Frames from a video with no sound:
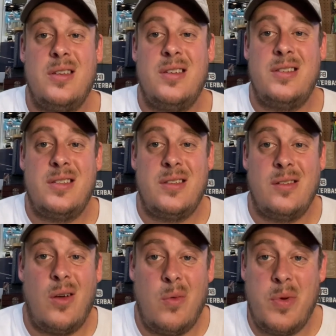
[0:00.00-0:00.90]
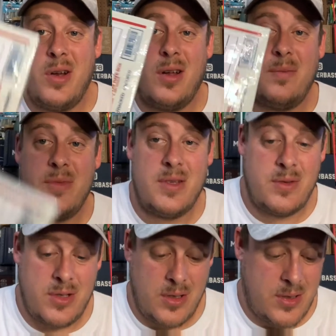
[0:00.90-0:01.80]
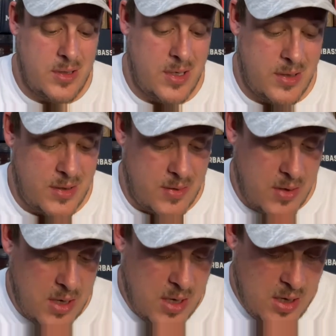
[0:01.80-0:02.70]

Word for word: let's open it up, see what she looks like. So,